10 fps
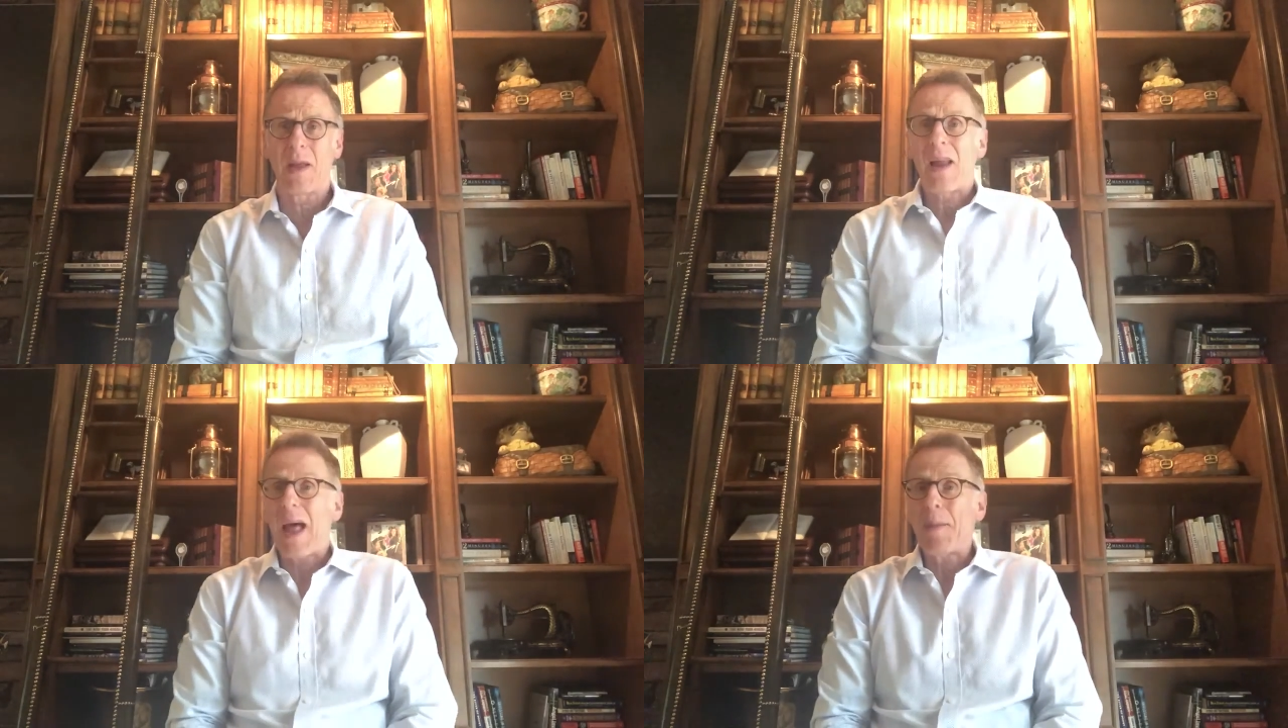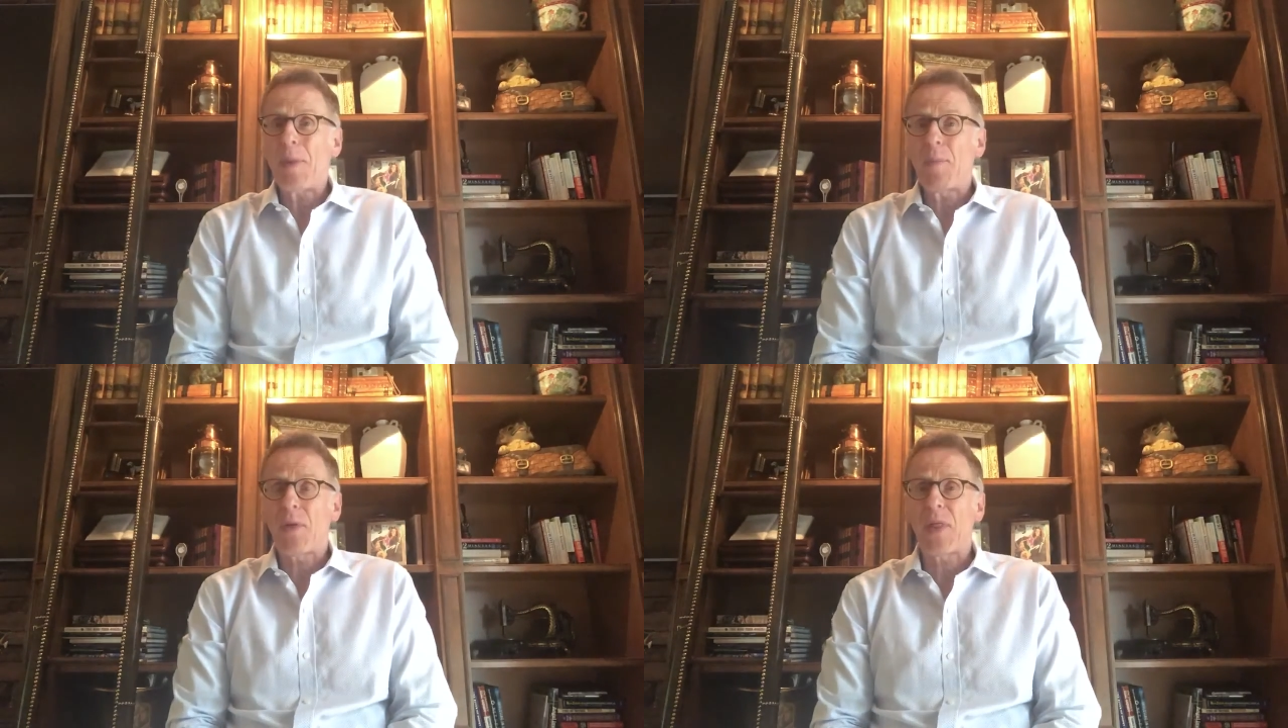A lot of
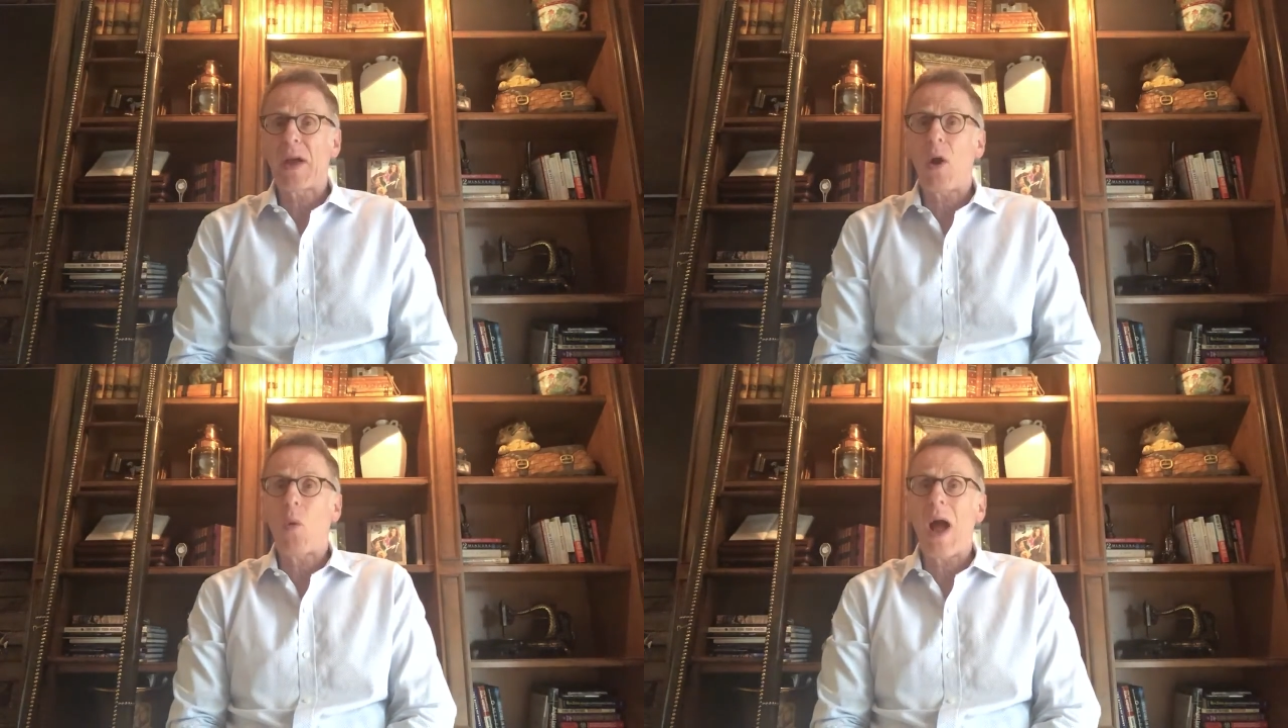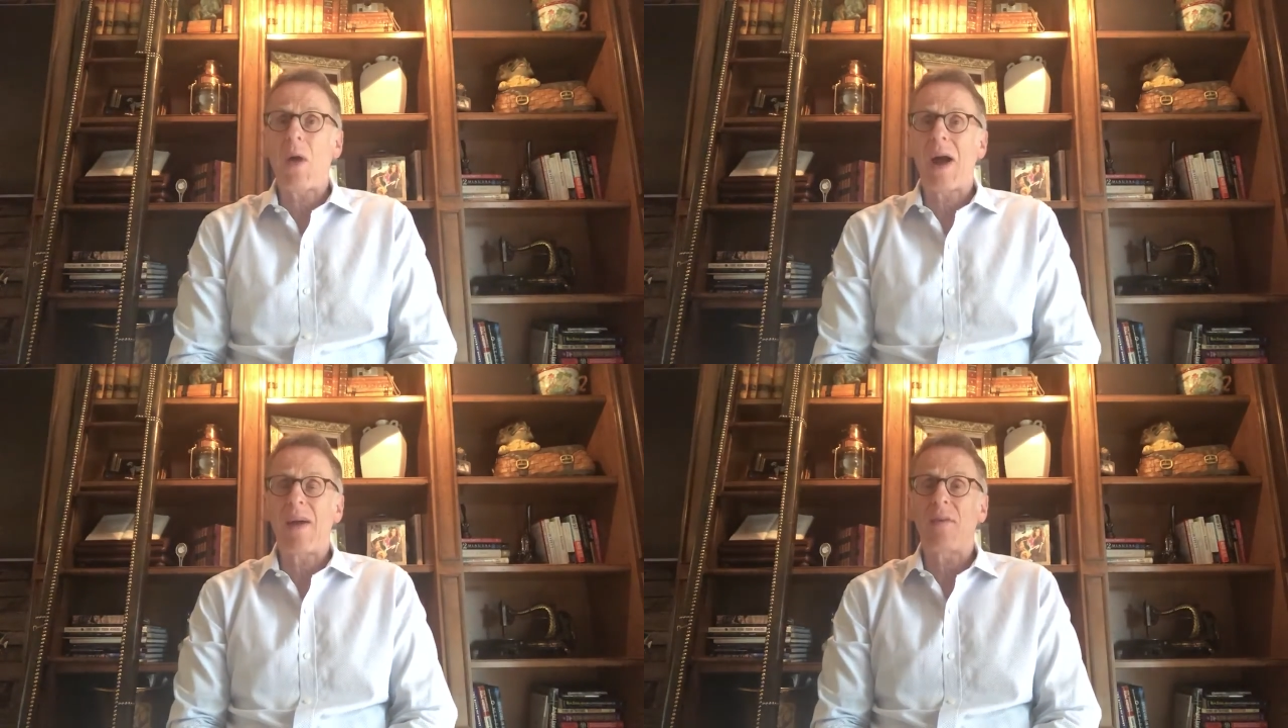people think, oh,
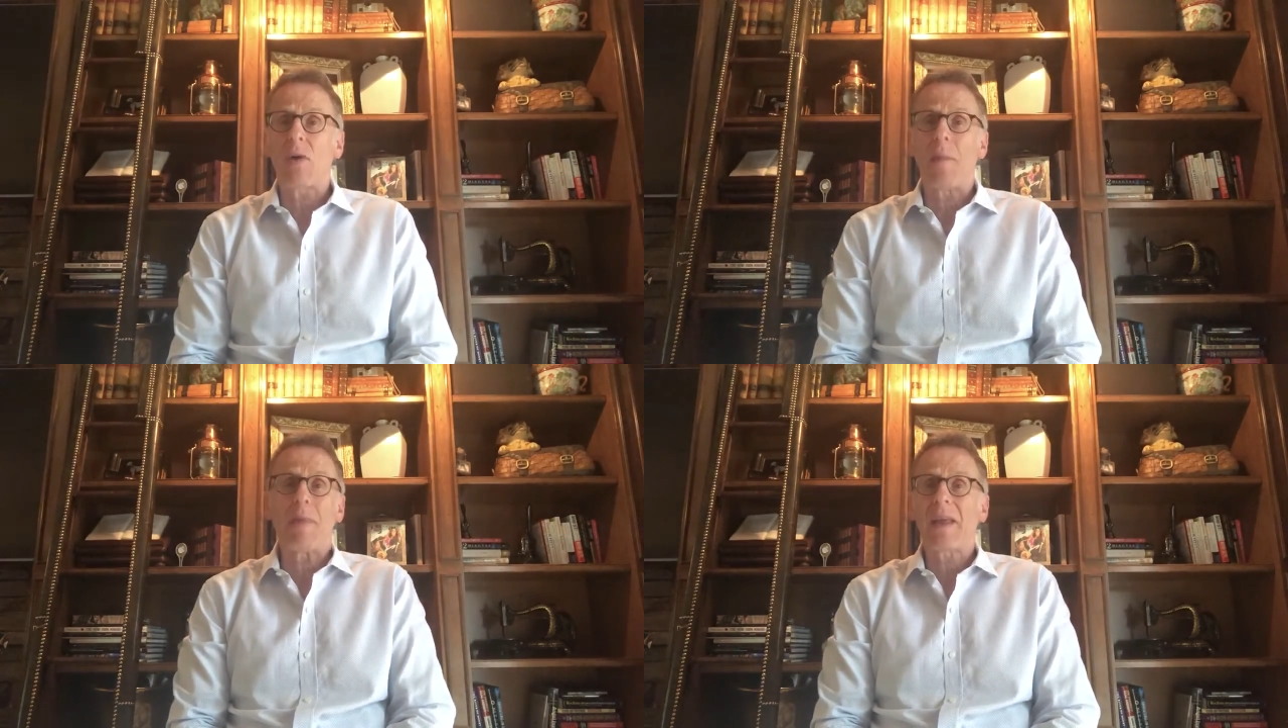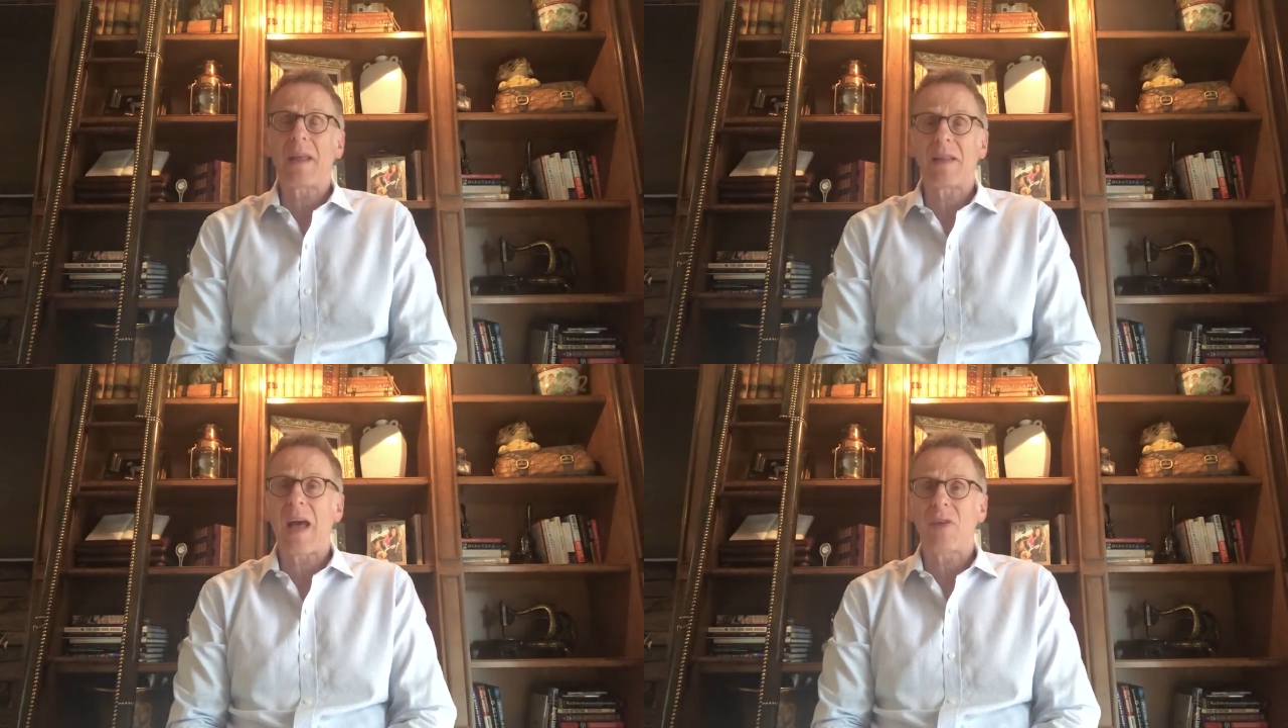wow, I have $1
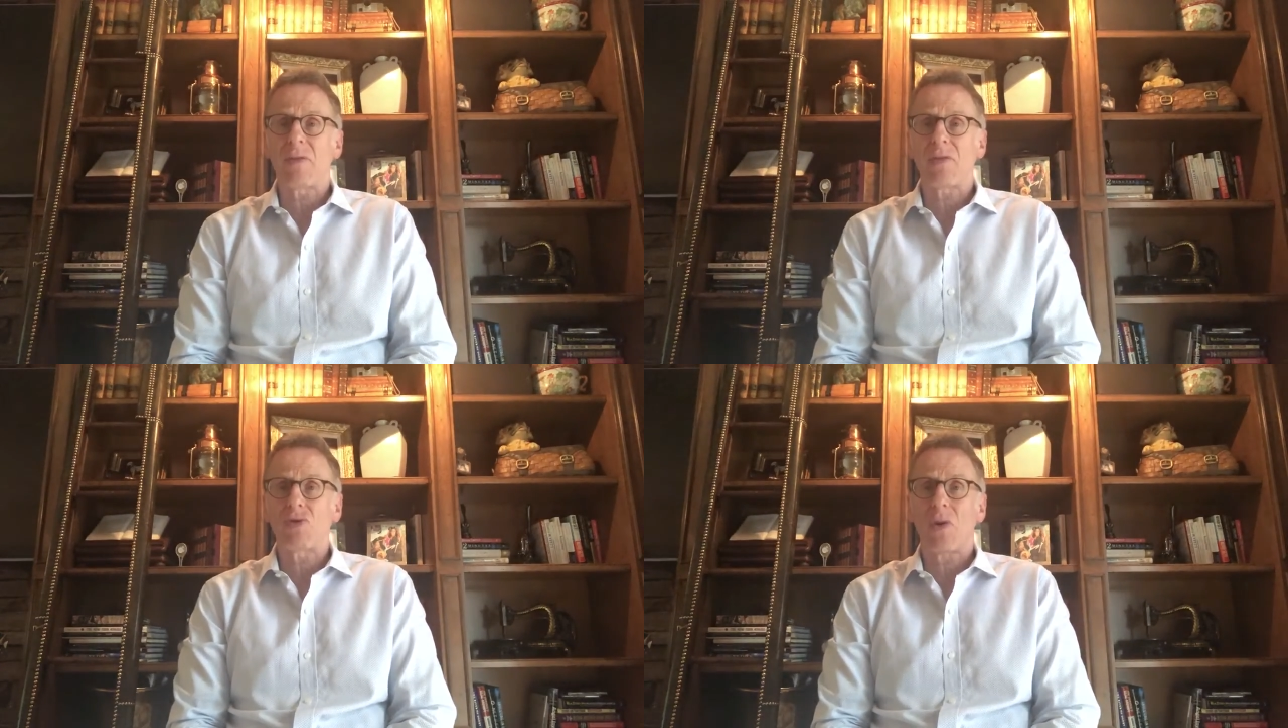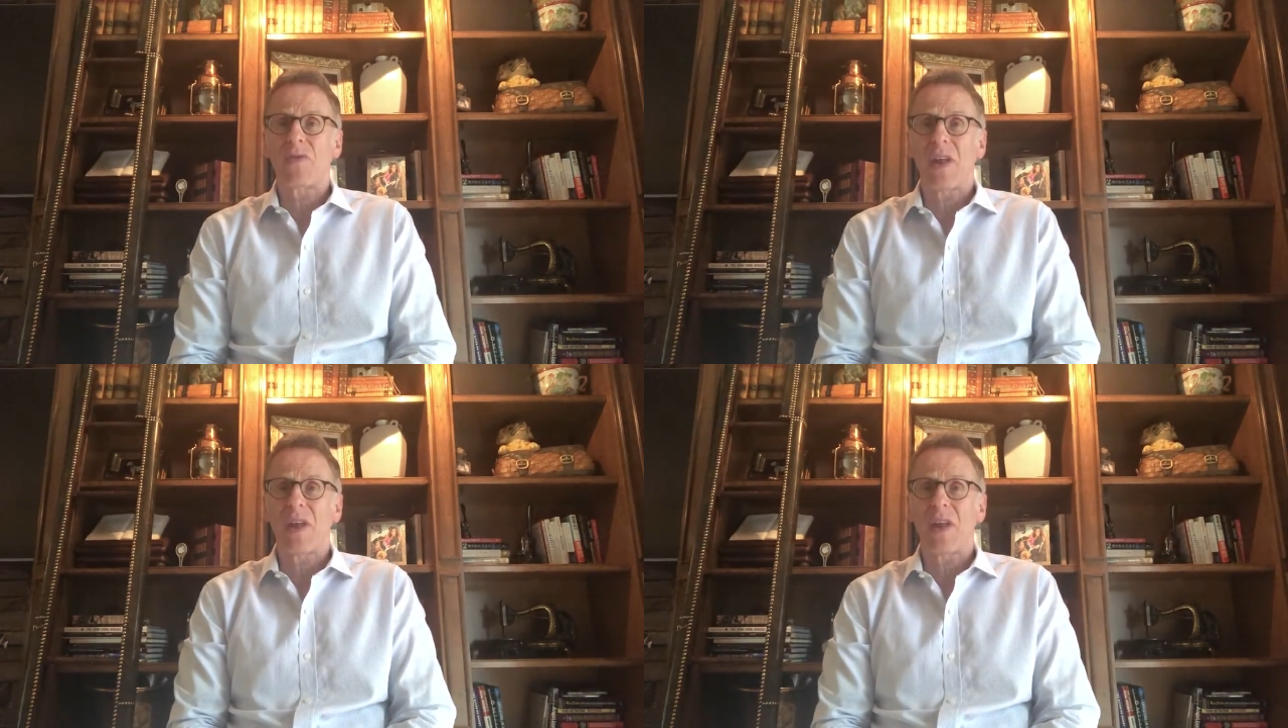million of insurance.